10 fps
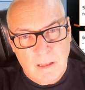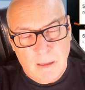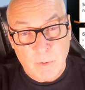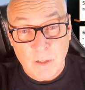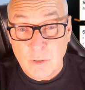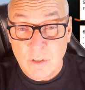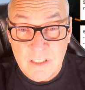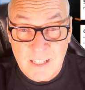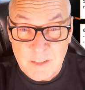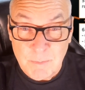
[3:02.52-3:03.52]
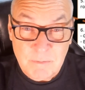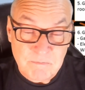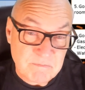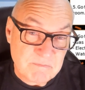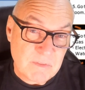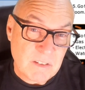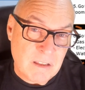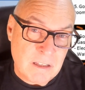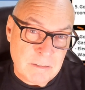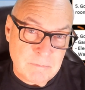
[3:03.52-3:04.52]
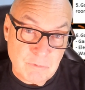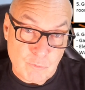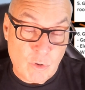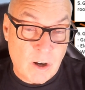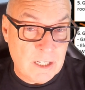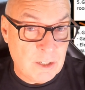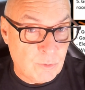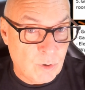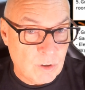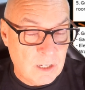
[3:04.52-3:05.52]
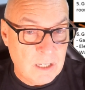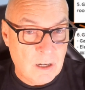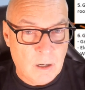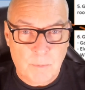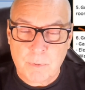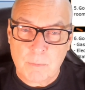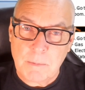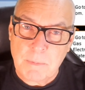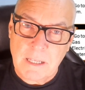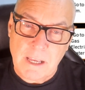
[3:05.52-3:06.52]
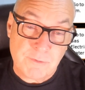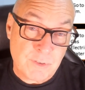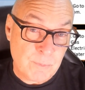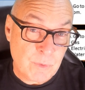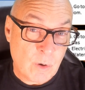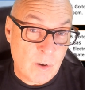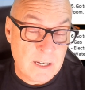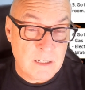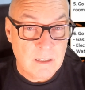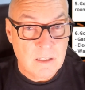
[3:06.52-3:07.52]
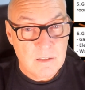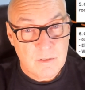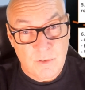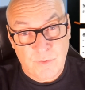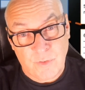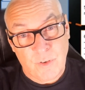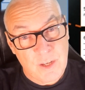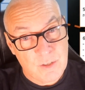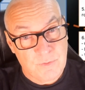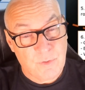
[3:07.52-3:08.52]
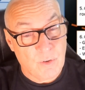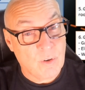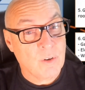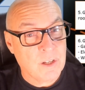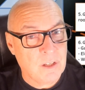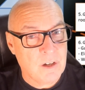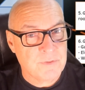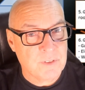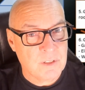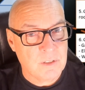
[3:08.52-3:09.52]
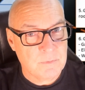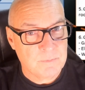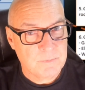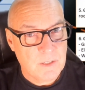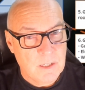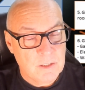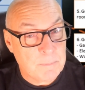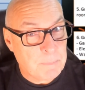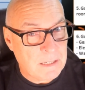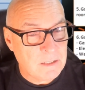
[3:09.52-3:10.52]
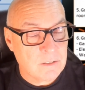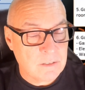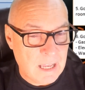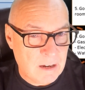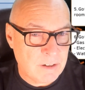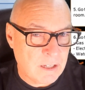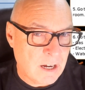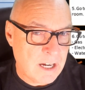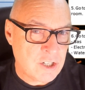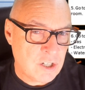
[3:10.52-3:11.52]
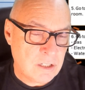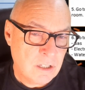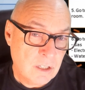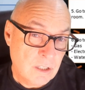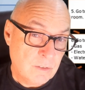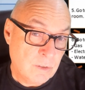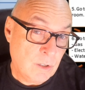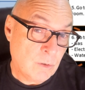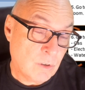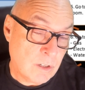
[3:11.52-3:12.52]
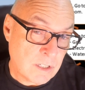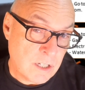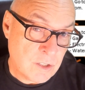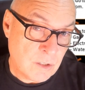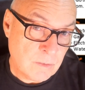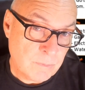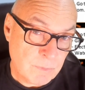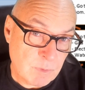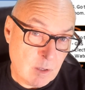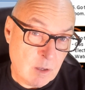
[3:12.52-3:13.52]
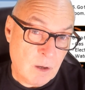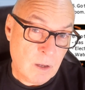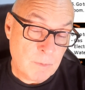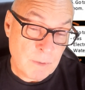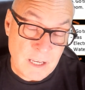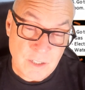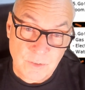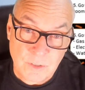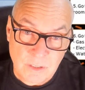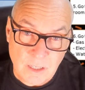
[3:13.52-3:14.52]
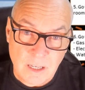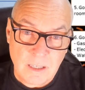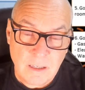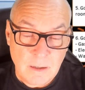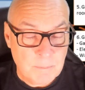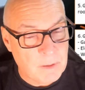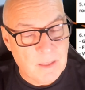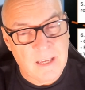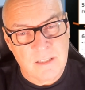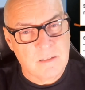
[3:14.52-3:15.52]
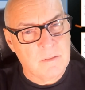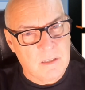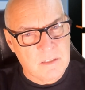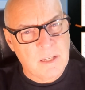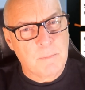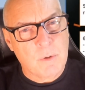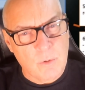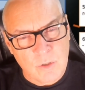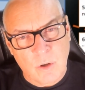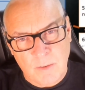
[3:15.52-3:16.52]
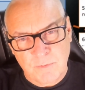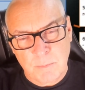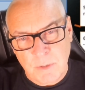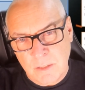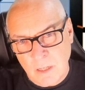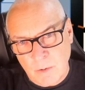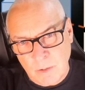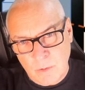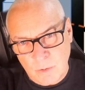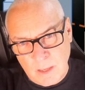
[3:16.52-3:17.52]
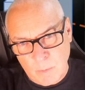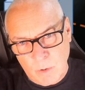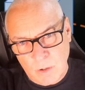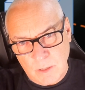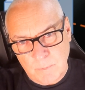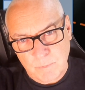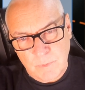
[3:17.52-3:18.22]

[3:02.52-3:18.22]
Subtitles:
And when I do an assessment, rightly or wrongly, I'll probably be there from 9 to 3 to 4 o'clock in the afternoon, depending on how engaging the organisation is on the day, but that is a typical time for me to go and do that work.